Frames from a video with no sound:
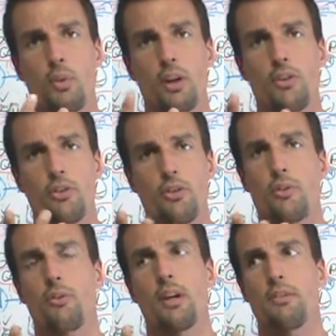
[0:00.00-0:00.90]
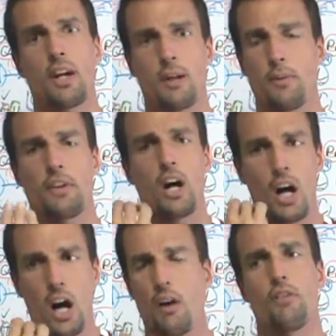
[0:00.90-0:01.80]
One, two, three. Talk about the
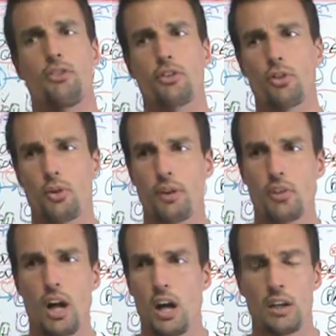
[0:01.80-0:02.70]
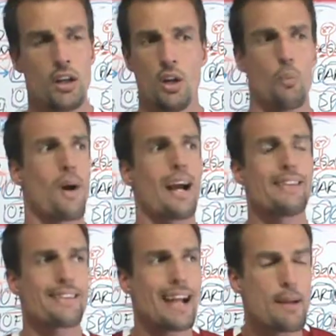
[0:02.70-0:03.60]
obvious glory of God. Why
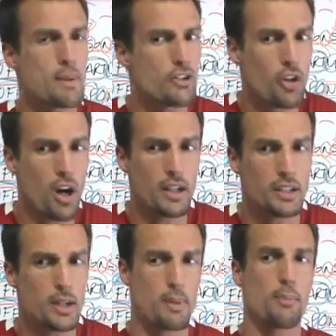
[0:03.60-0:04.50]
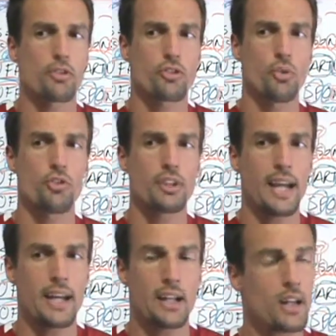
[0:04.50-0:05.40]
isn't that being taught in our public schools in
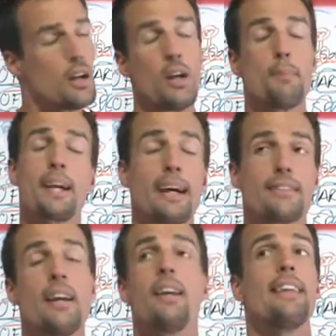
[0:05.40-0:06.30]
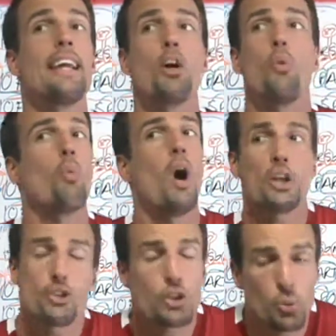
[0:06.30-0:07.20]
Canada? Because they don't
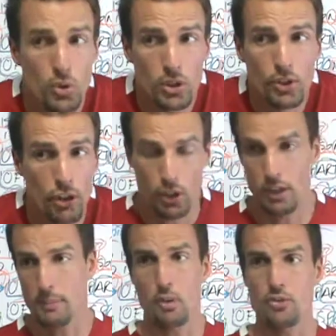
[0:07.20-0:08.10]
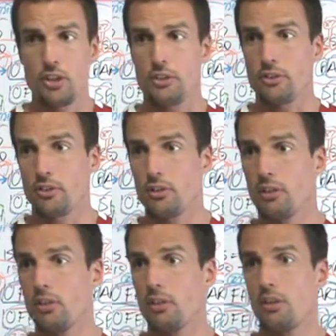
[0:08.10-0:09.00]
want you to learn about Jesus.
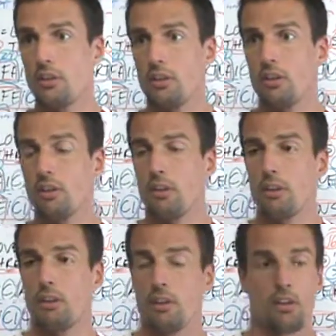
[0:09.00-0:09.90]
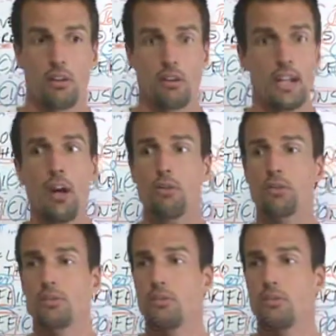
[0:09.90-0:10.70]
They don't.